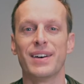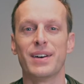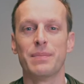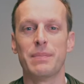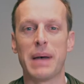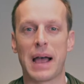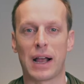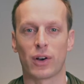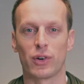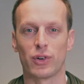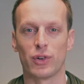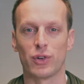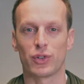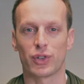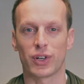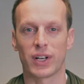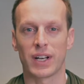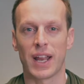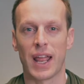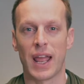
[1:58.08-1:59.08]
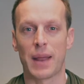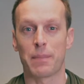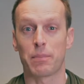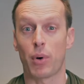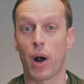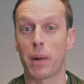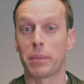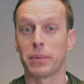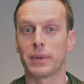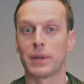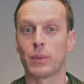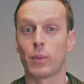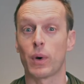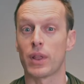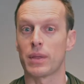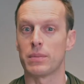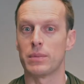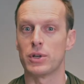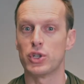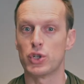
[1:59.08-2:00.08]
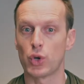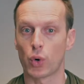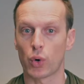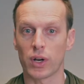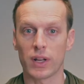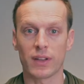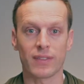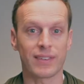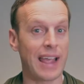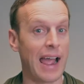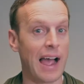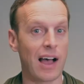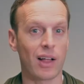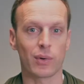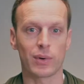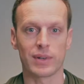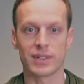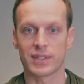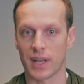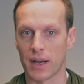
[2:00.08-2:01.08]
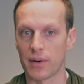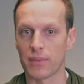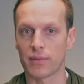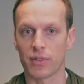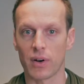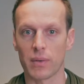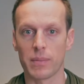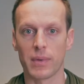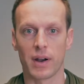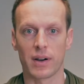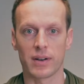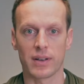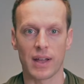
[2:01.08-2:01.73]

macronutrient, and probably where the majority of calories come from in our